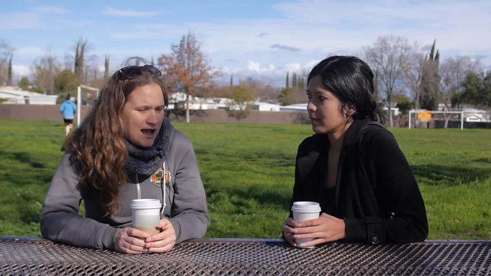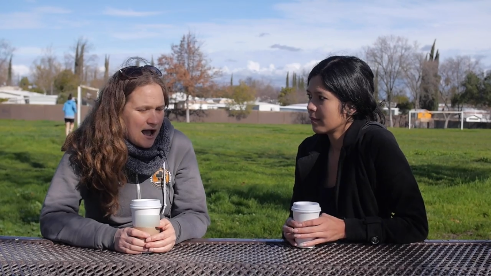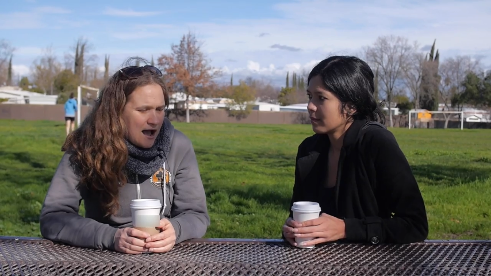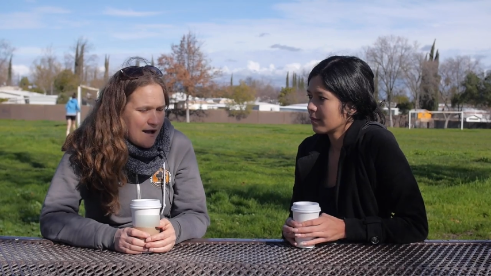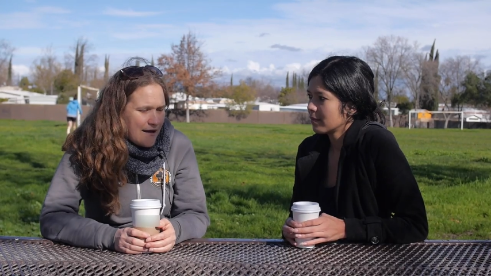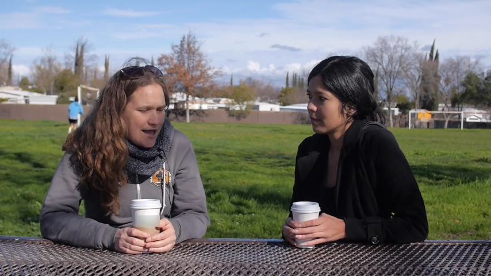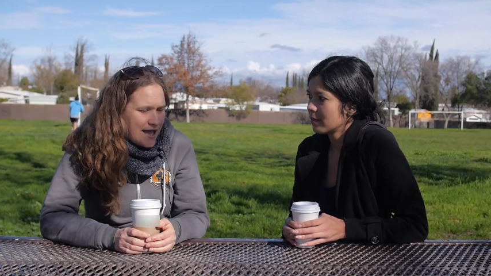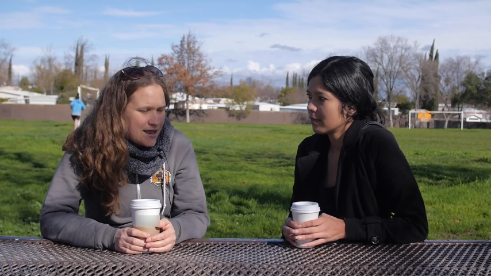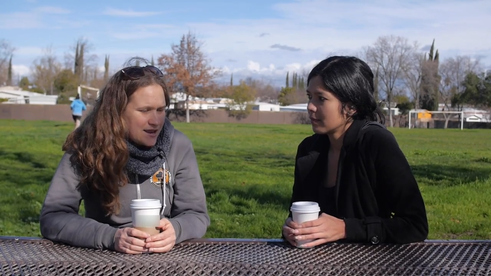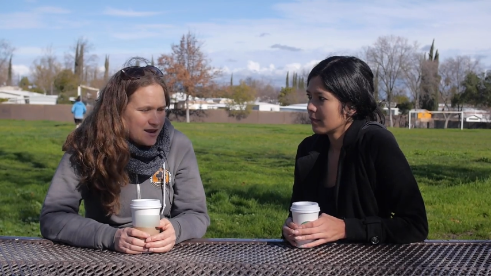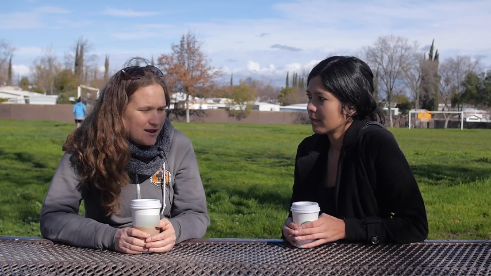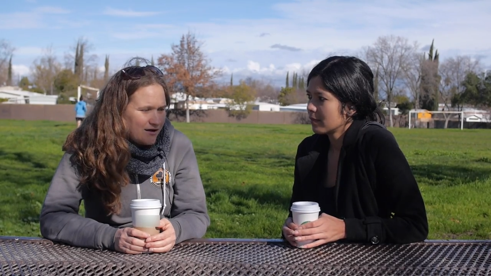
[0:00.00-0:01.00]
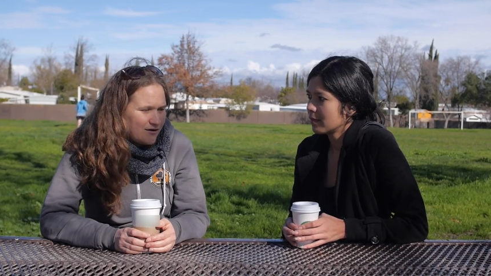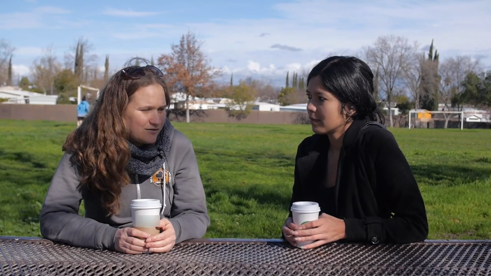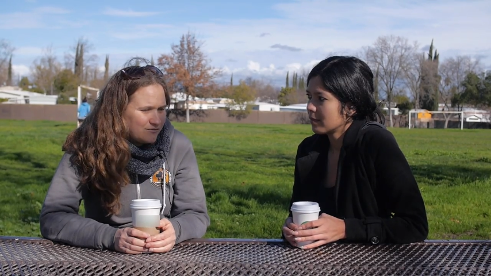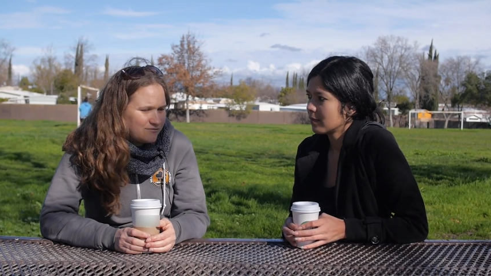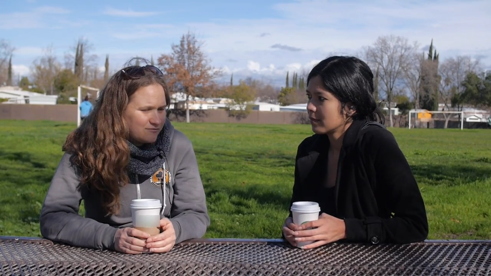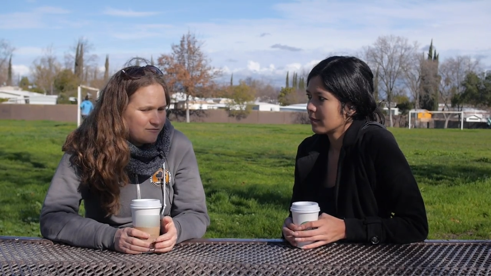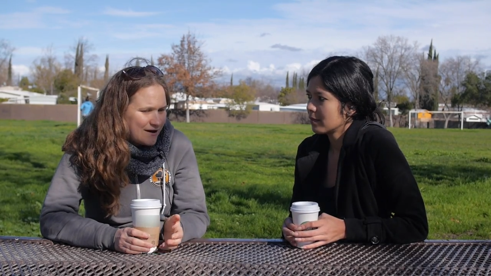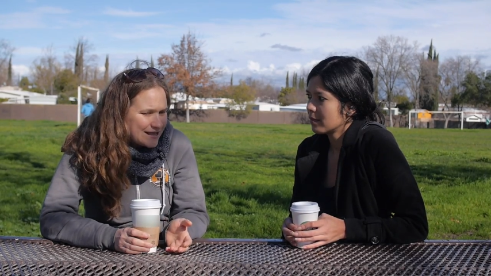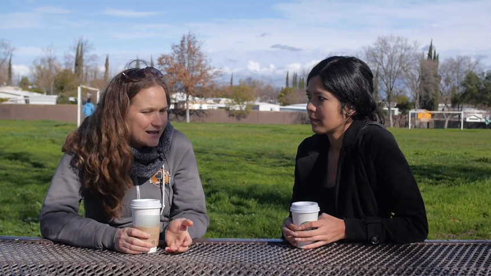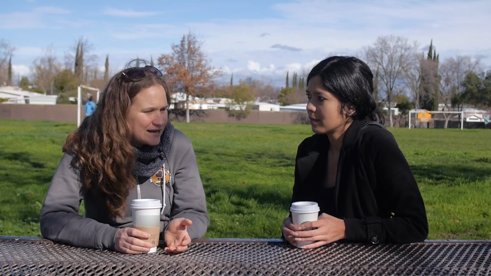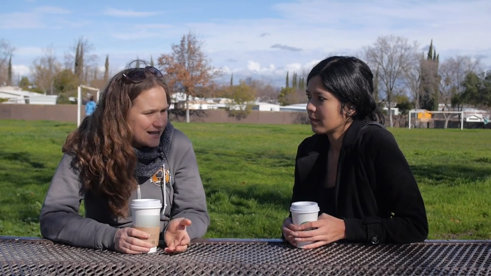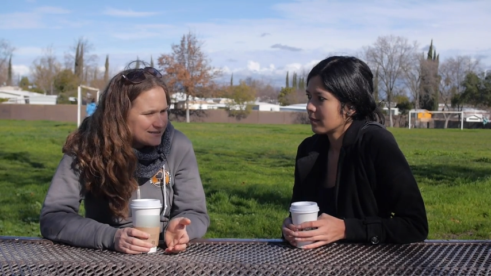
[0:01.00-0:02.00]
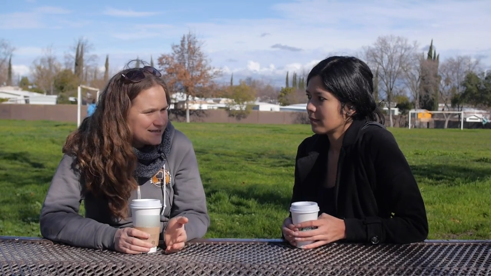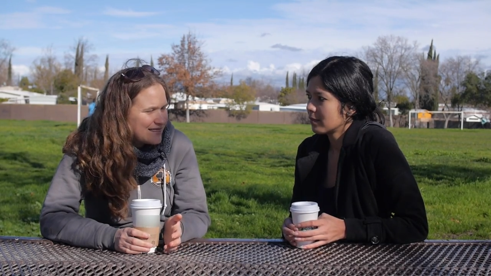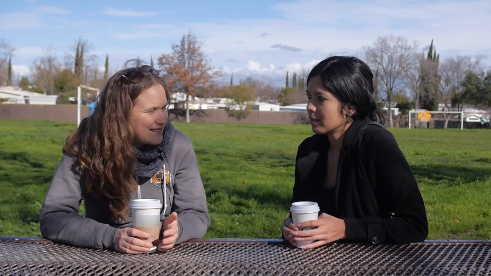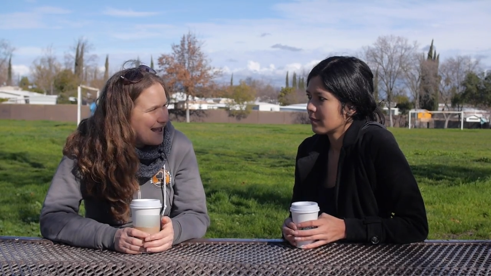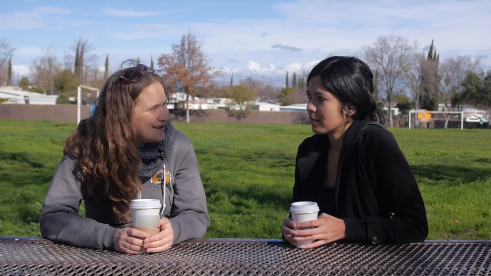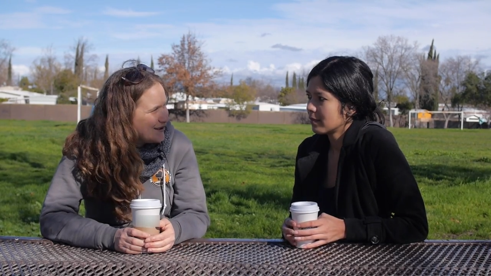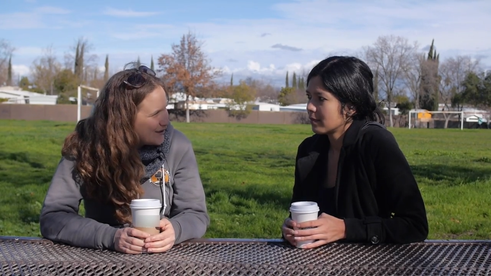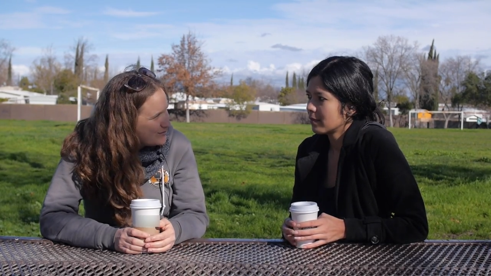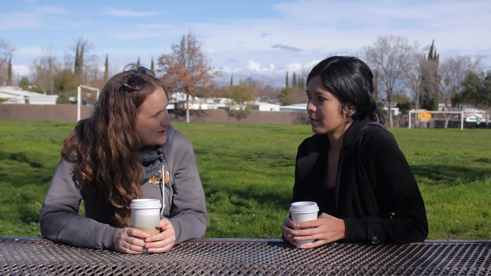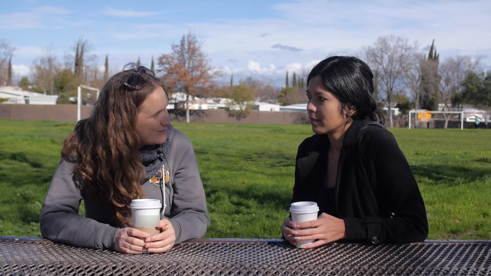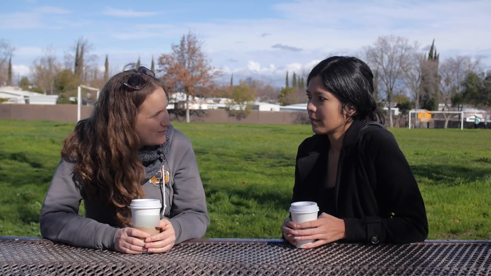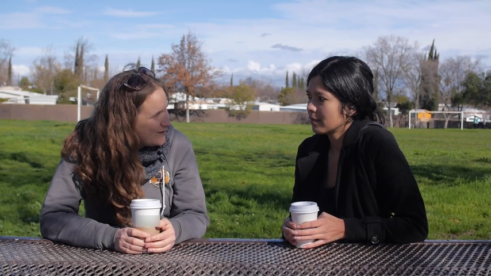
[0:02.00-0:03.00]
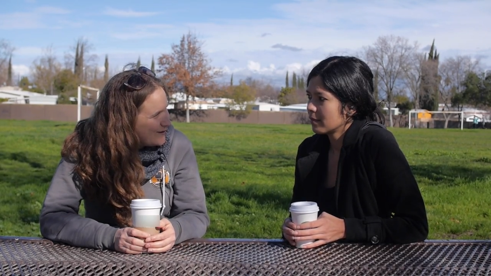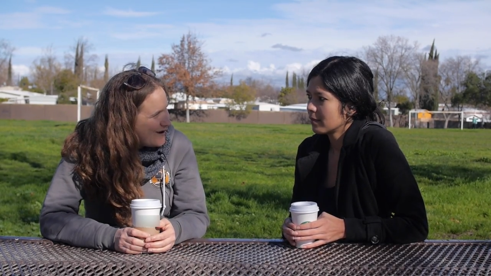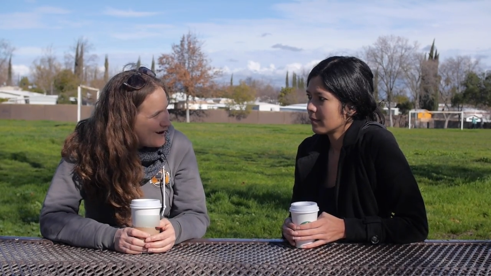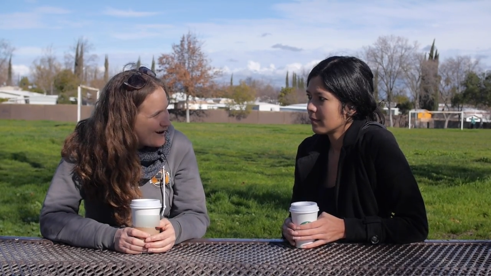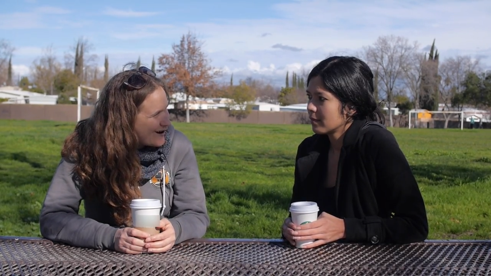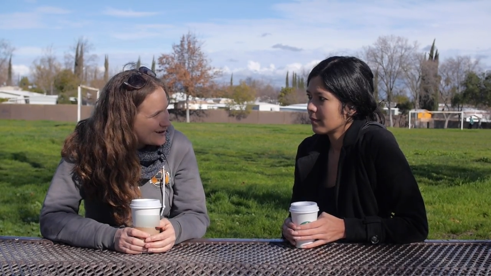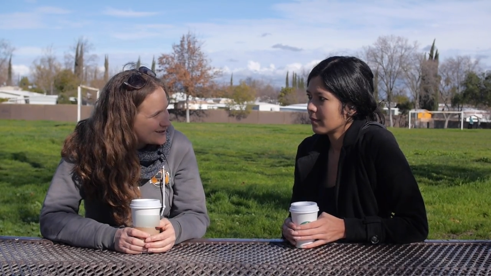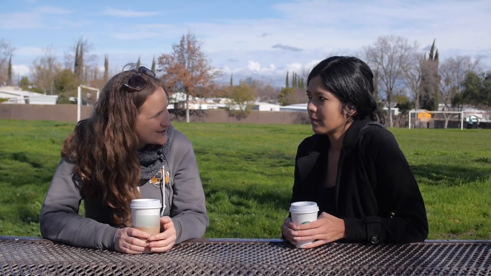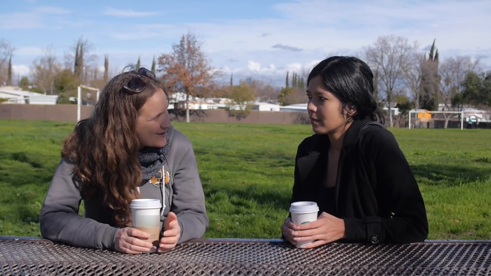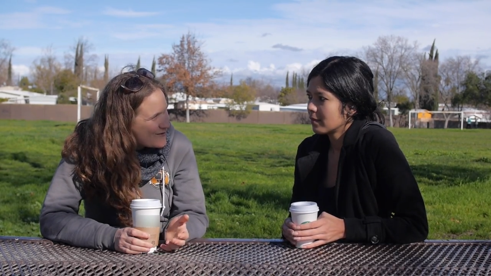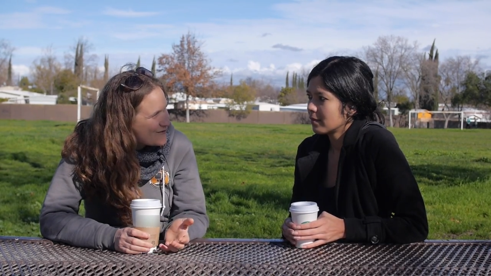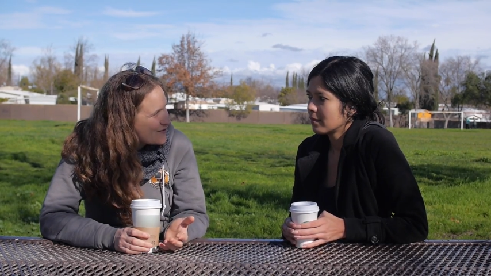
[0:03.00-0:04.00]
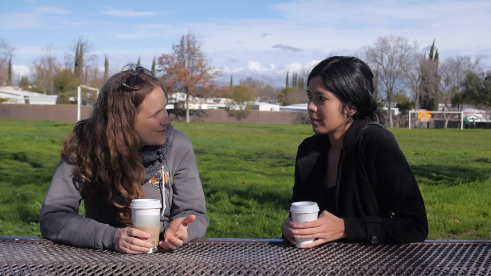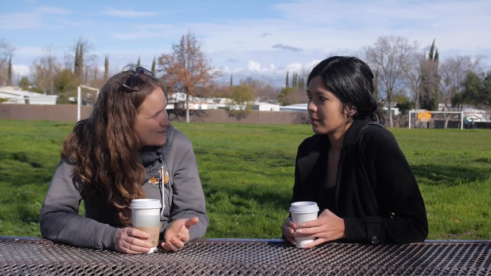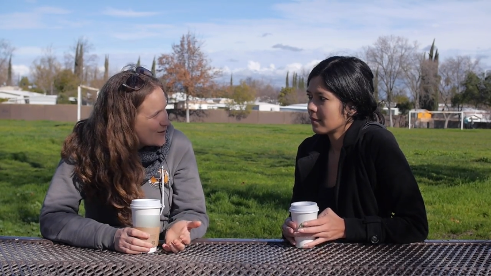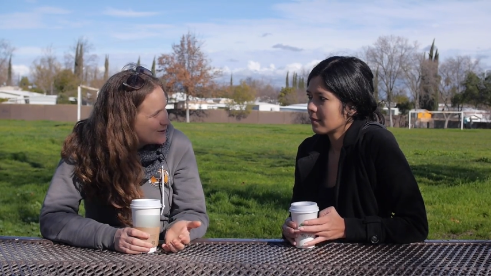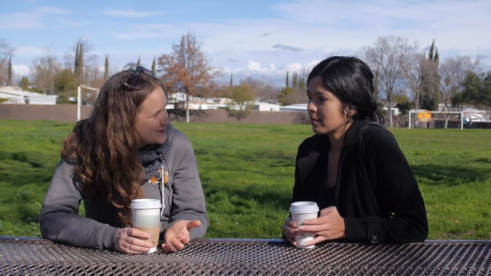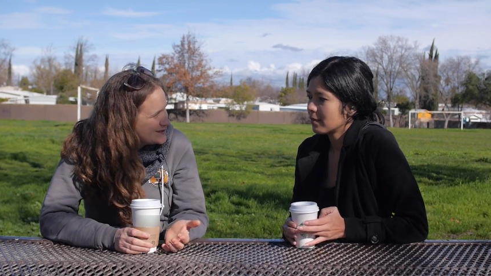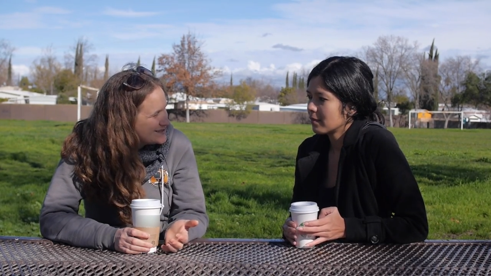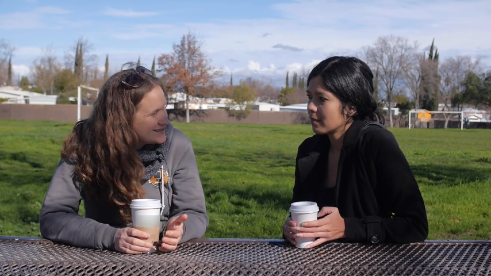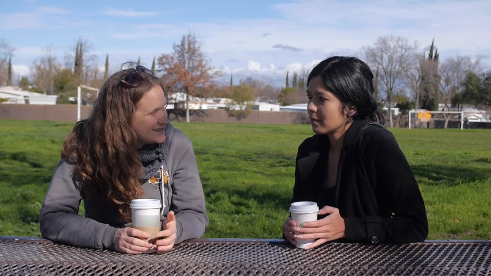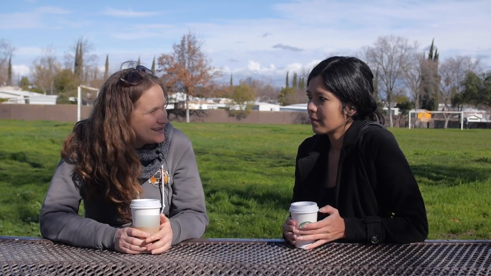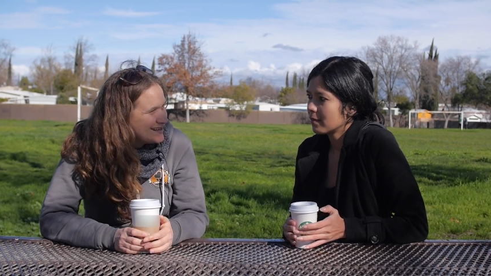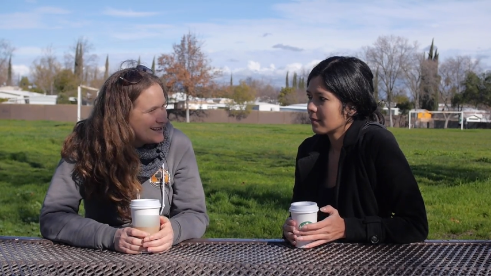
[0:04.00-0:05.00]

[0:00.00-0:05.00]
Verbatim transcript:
Speaker 1: and recognizing that young people are some of the most